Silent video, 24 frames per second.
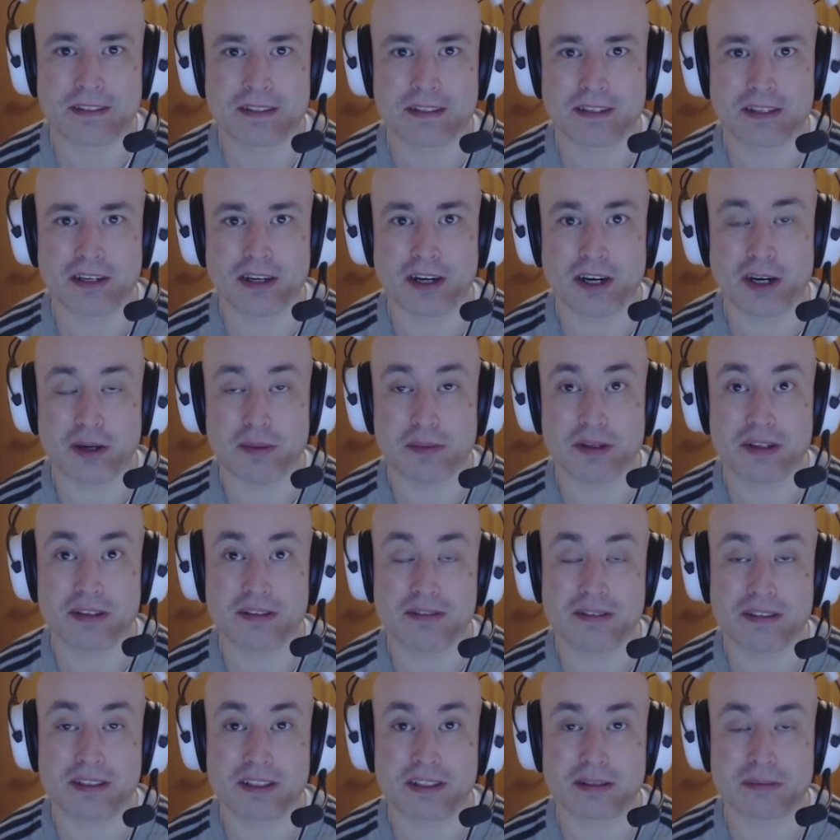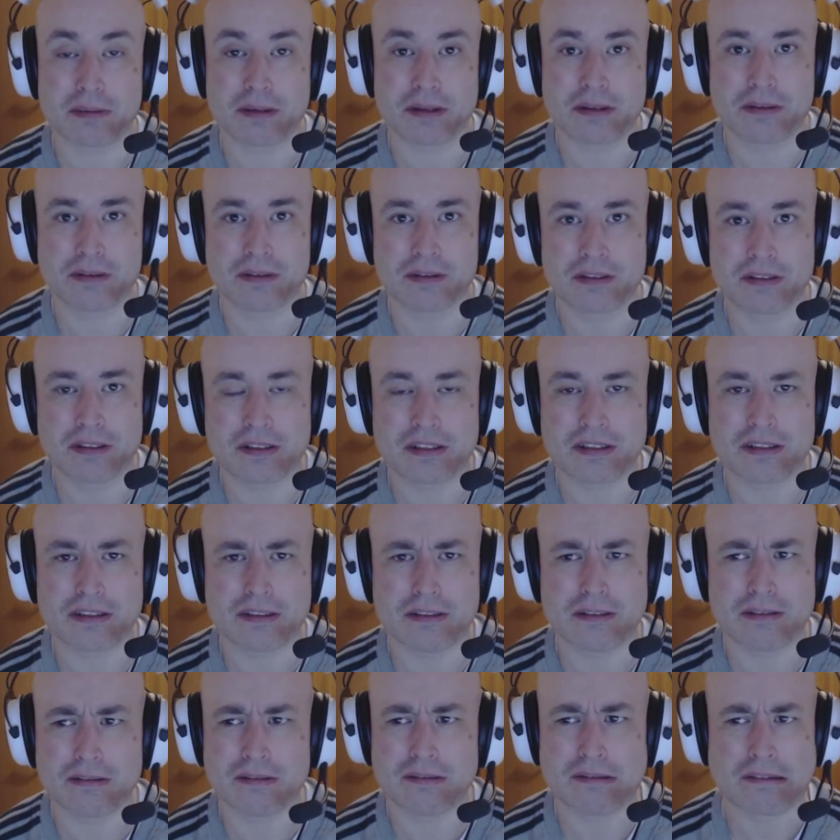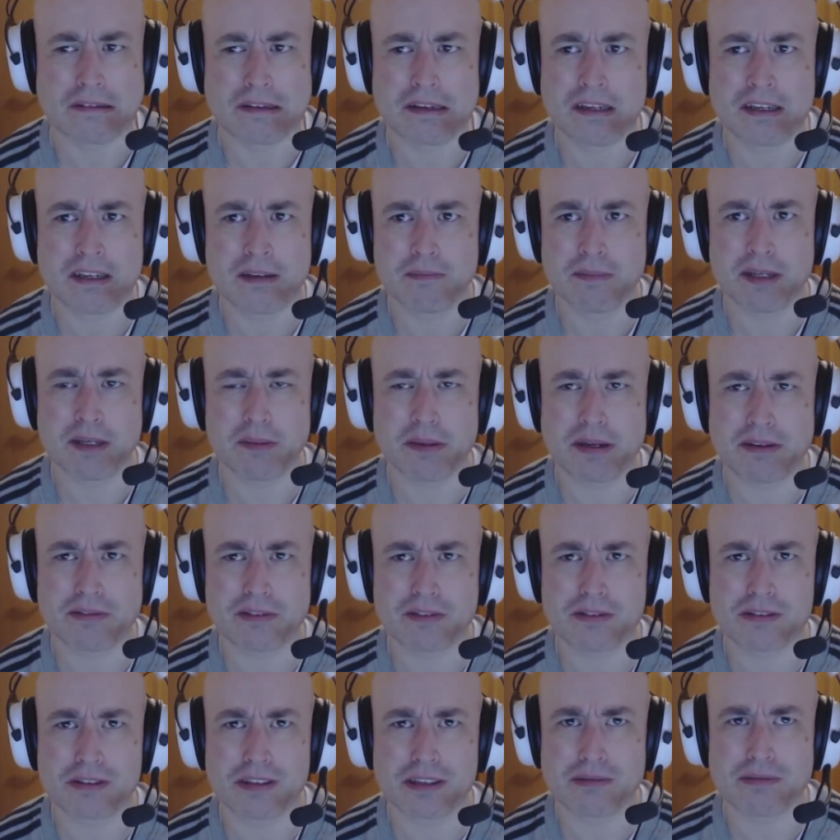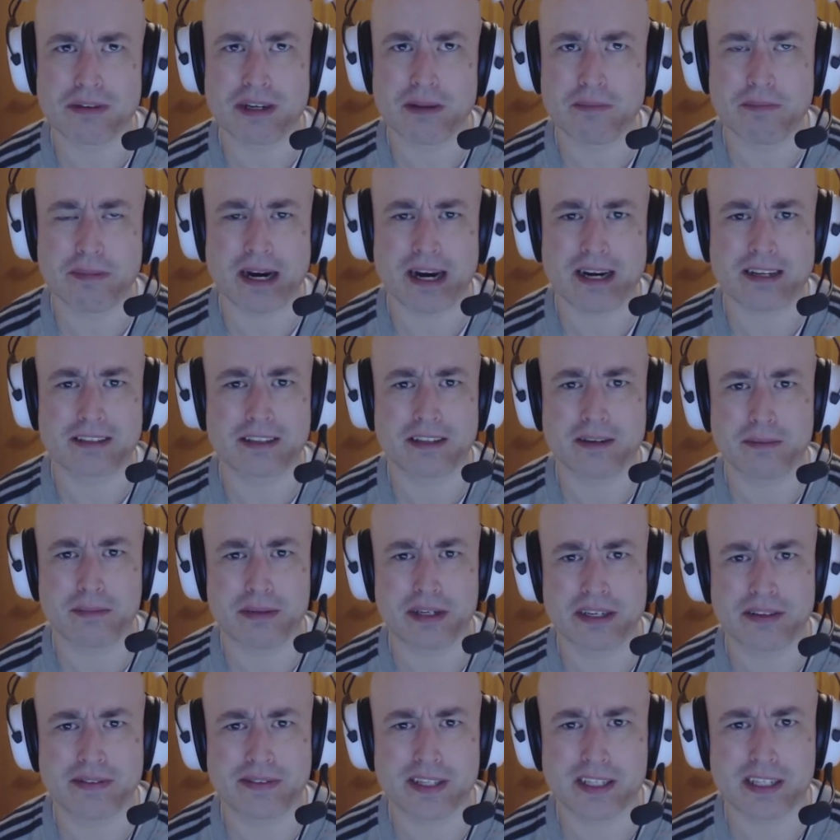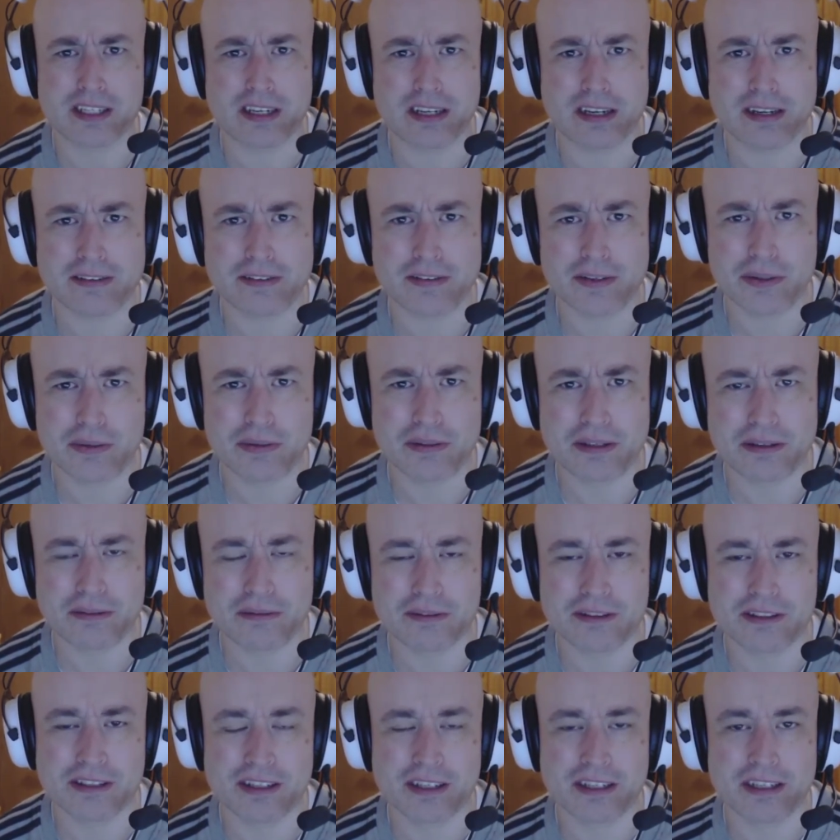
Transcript: Karma, I suppose. Maybe I've done something really bad in a previous life. Who knows?